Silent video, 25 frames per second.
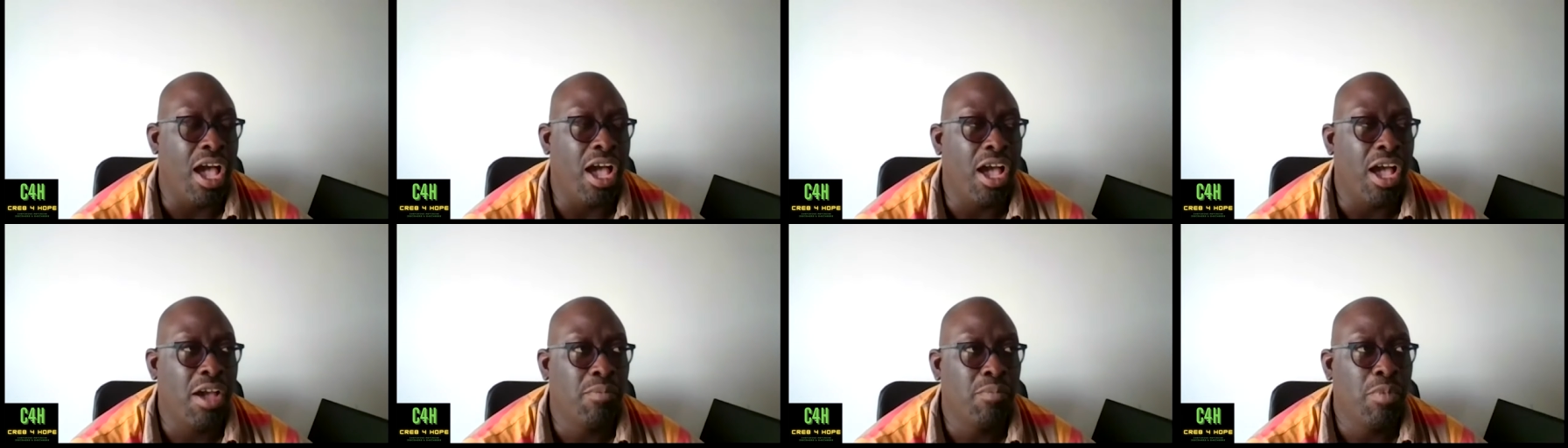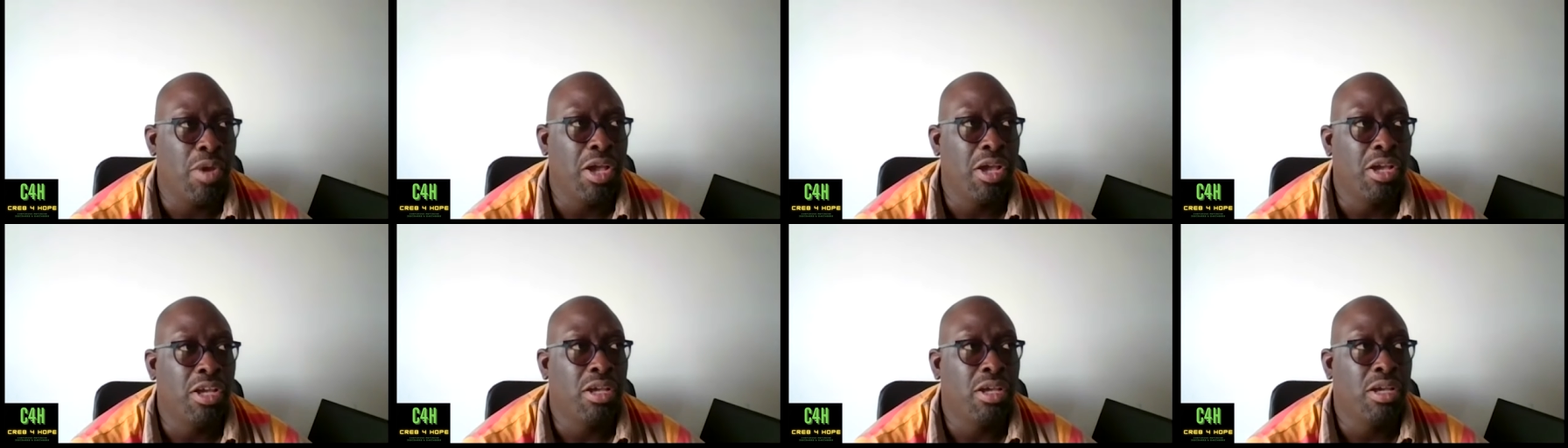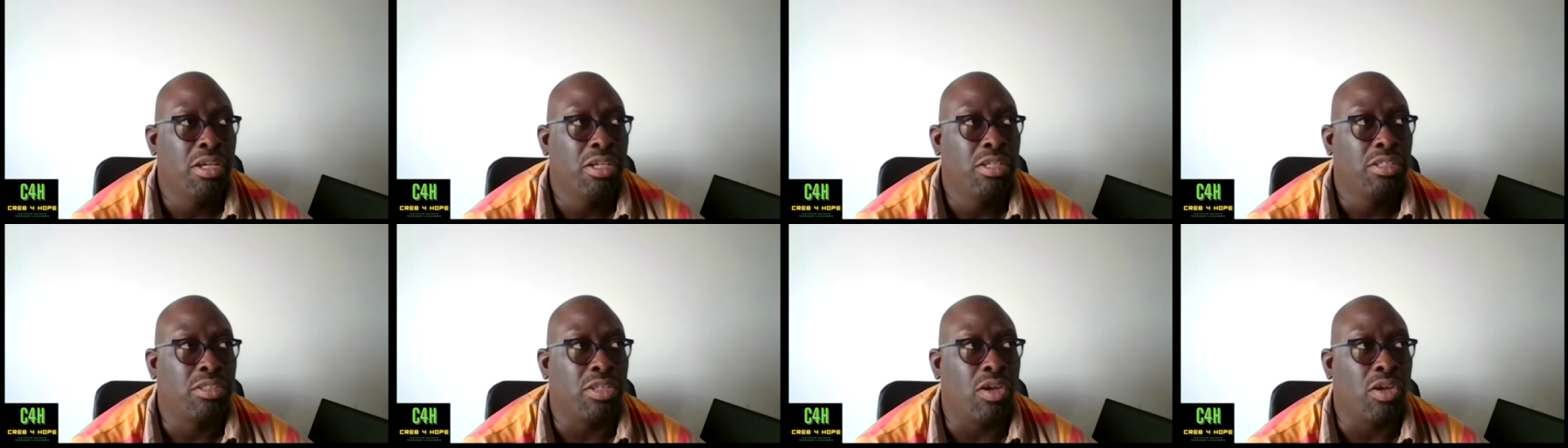Um,
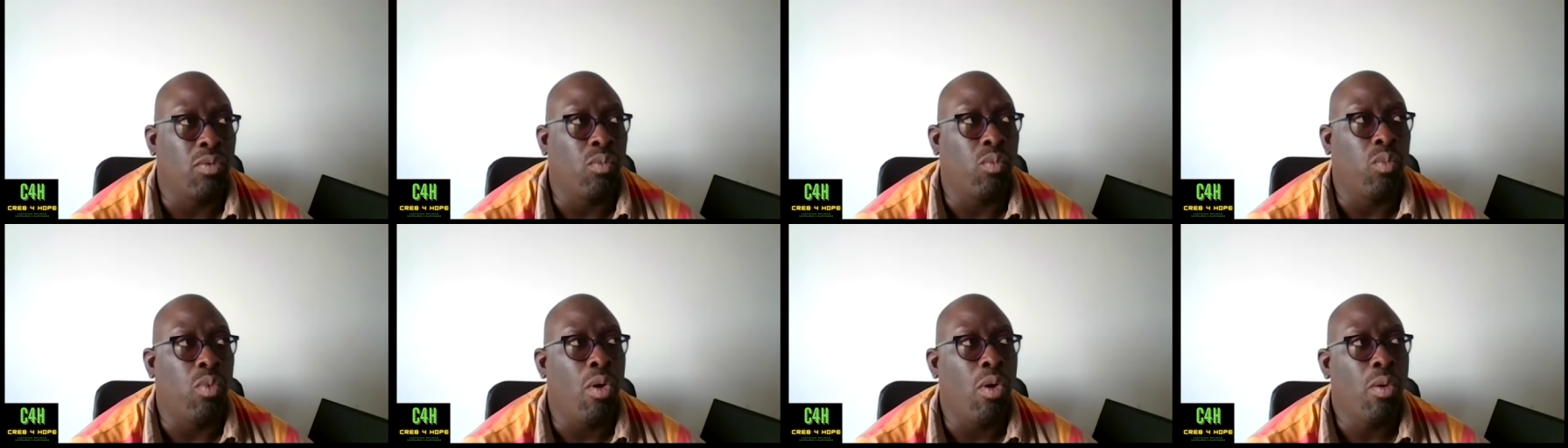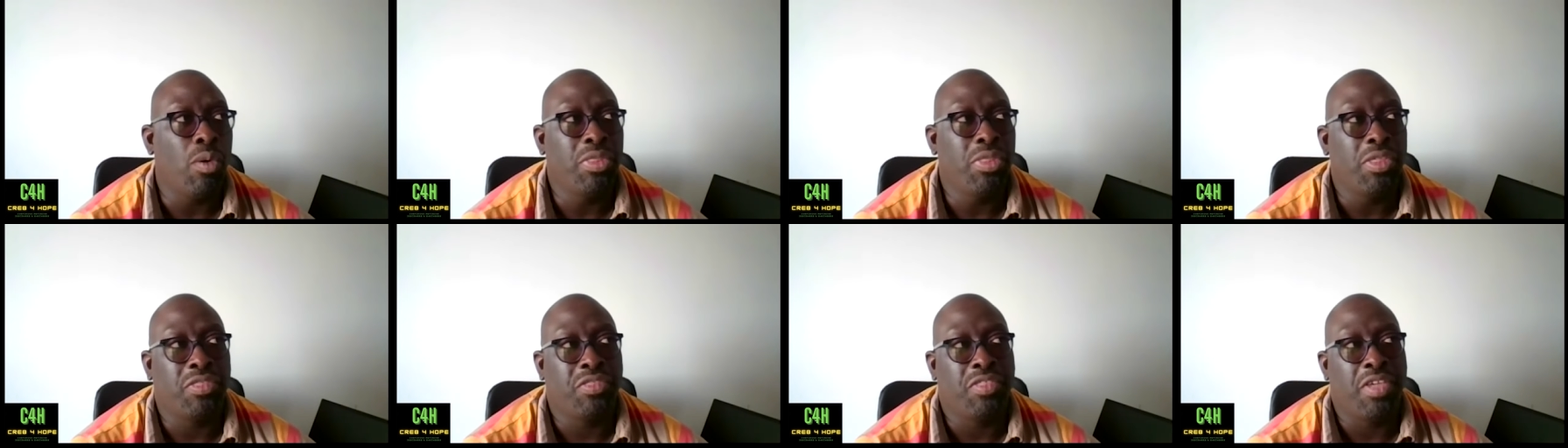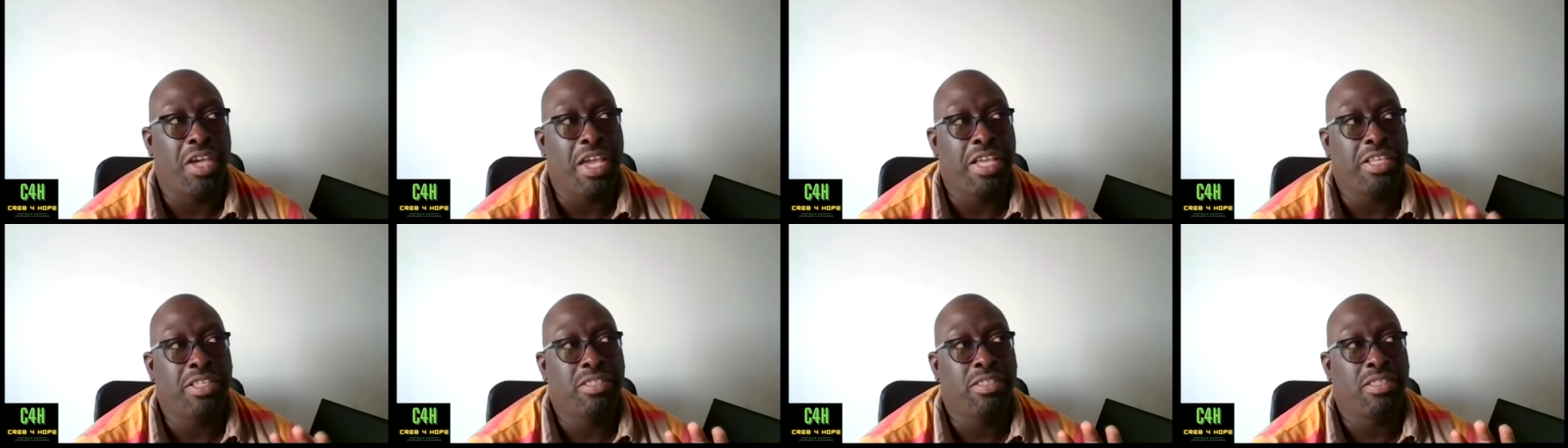so what were the
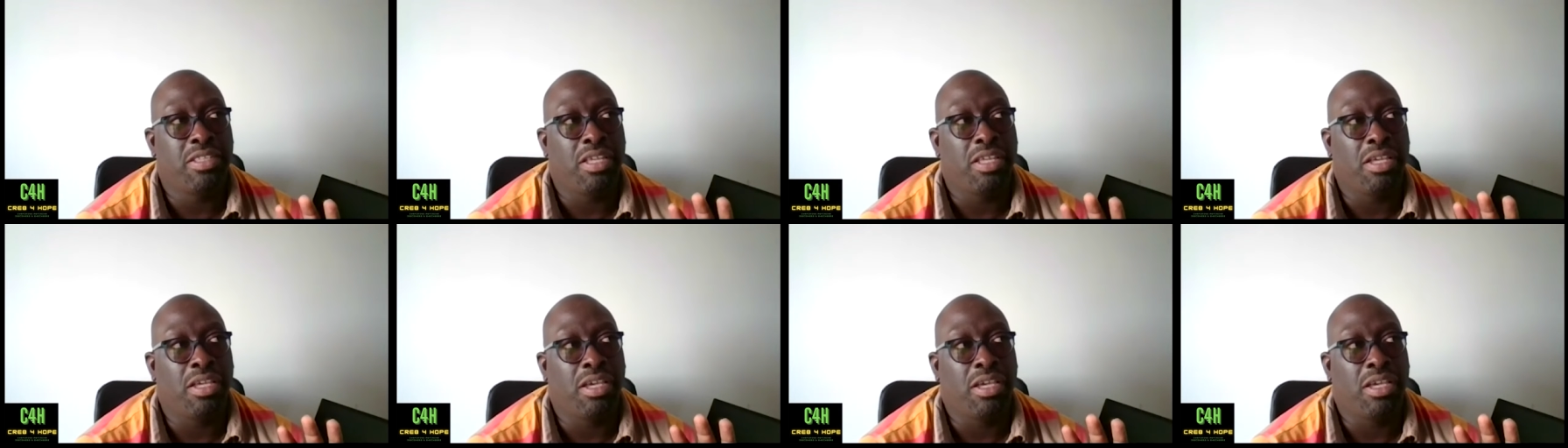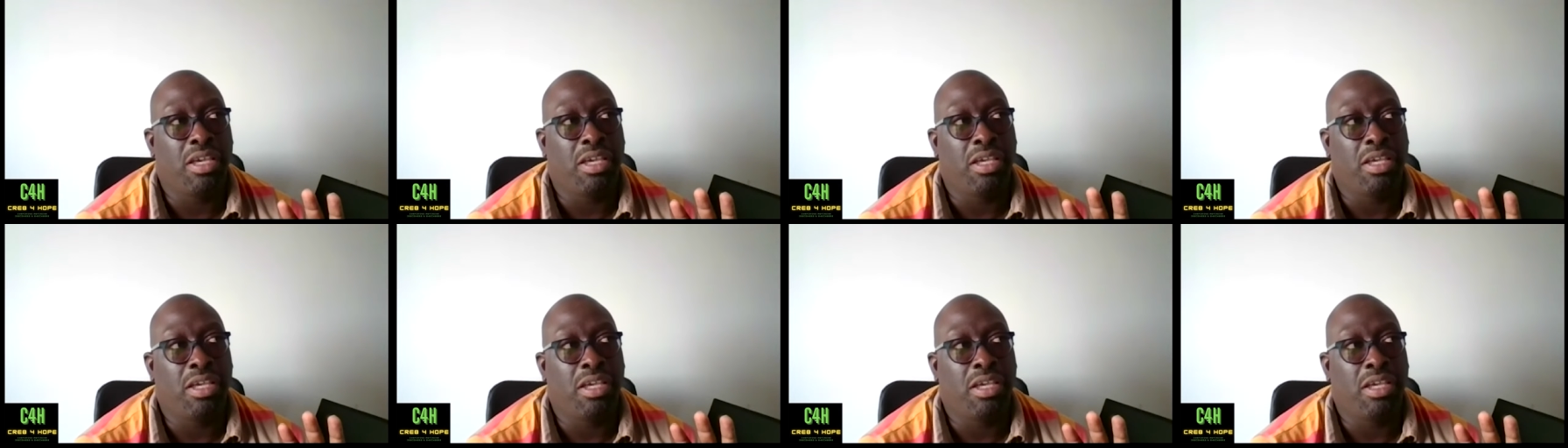things